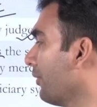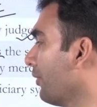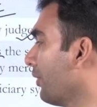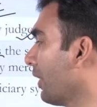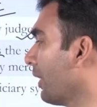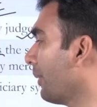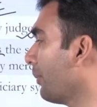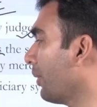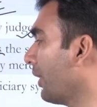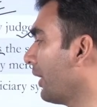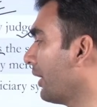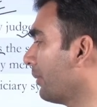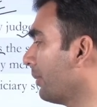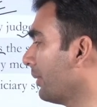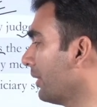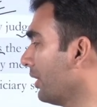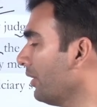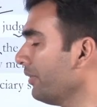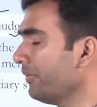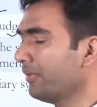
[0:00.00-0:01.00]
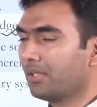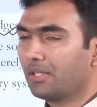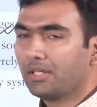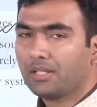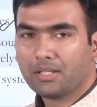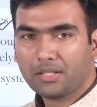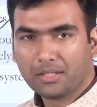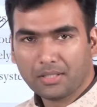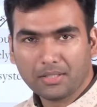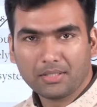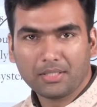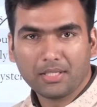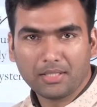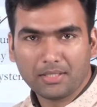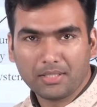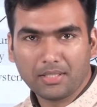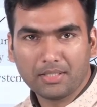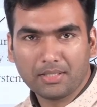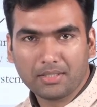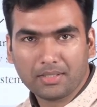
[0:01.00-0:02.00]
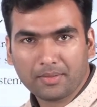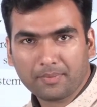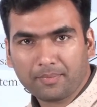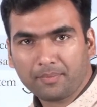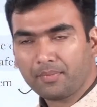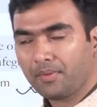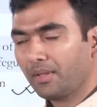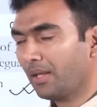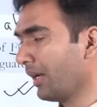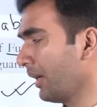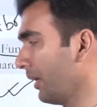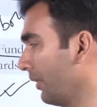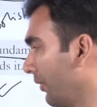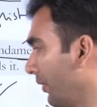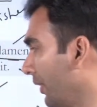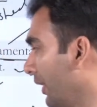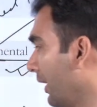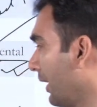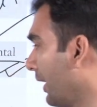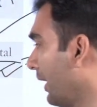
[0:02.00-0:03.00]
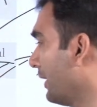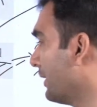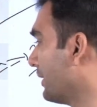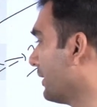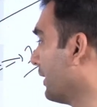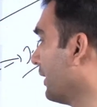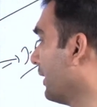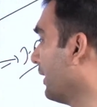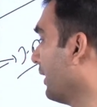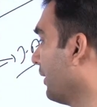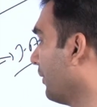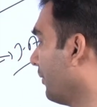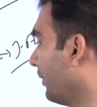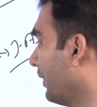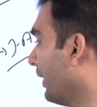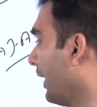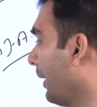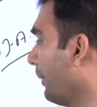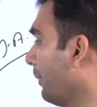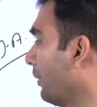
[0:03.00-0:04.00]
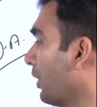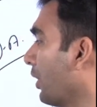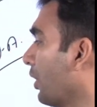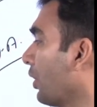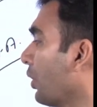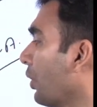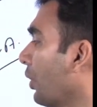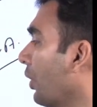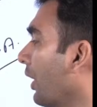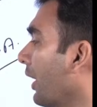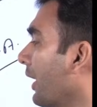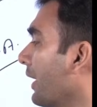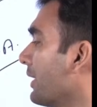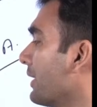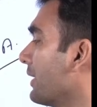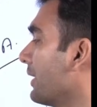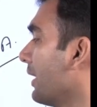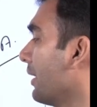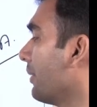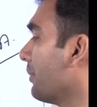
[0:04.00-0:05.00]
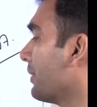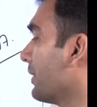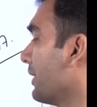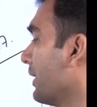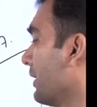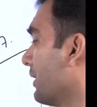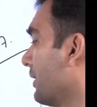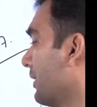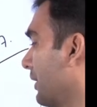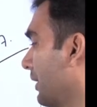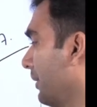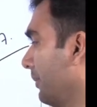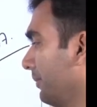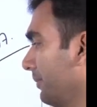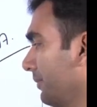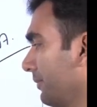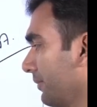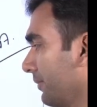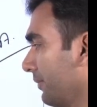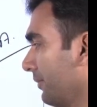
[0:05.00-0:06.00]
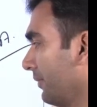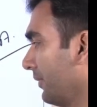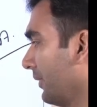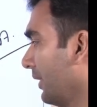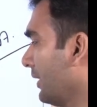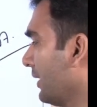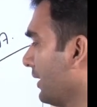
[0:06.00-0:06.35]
for appointment of judges, whereas we have collegium system. This is